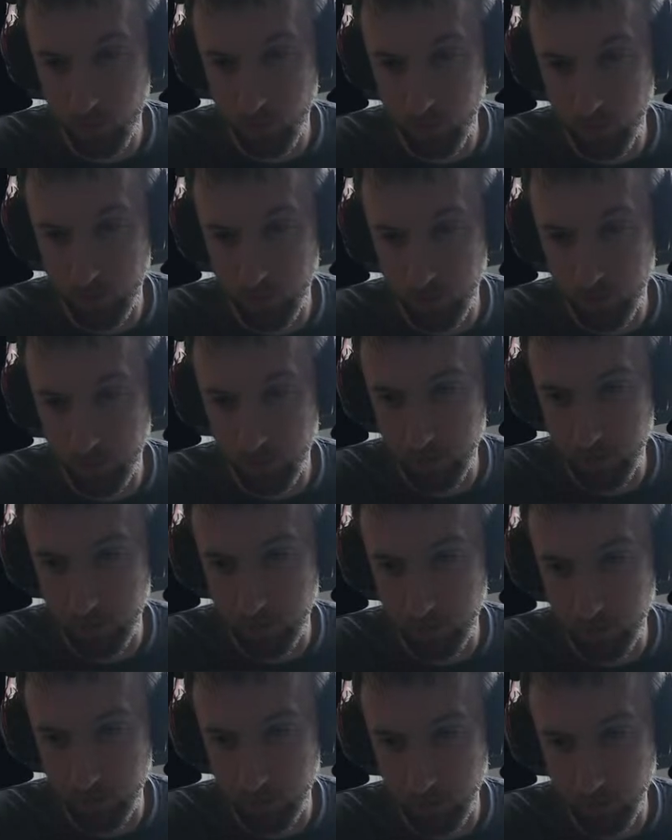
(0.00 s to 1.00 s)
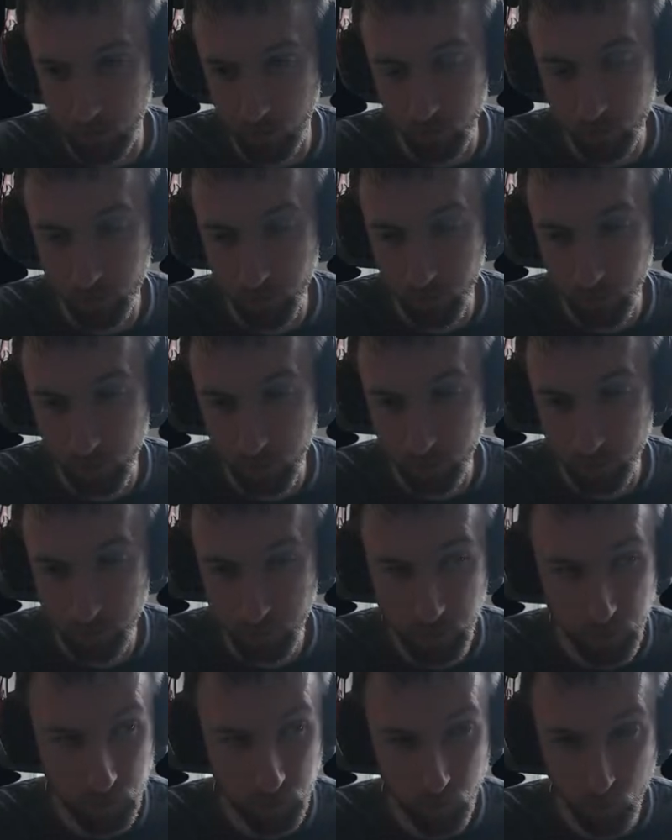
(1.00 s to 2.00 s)
and then I made load from
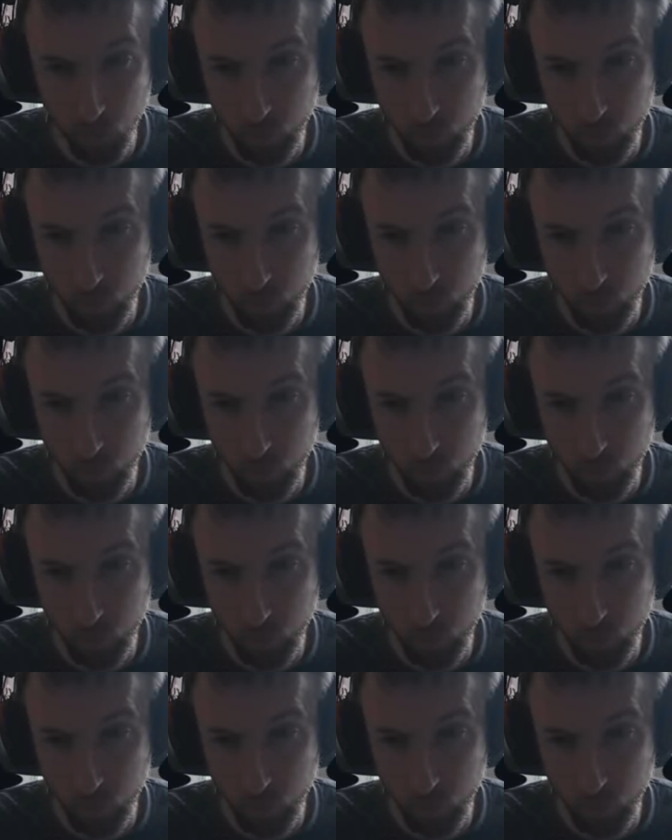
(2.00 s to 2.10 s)
config,